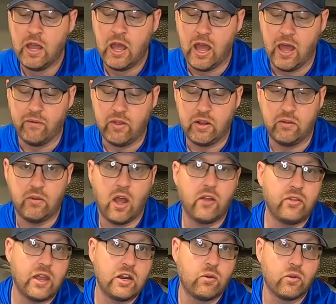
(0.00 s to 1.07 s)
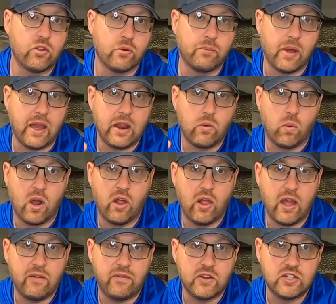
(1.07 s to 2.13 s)
And unlike northern pike,
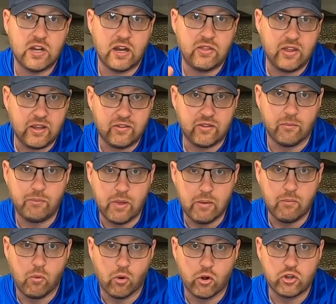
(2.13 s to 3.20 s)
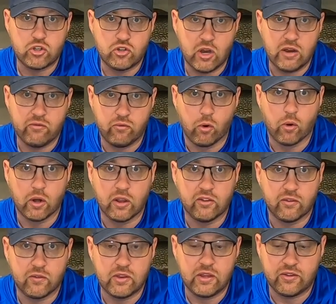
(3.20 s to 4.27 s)
walleye fishing I think is a bit more straightforward in some
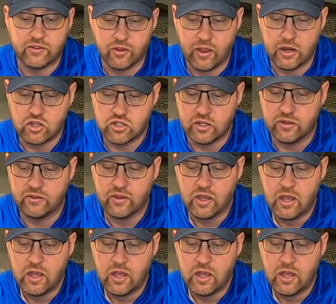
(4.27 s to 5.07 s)
of these selections.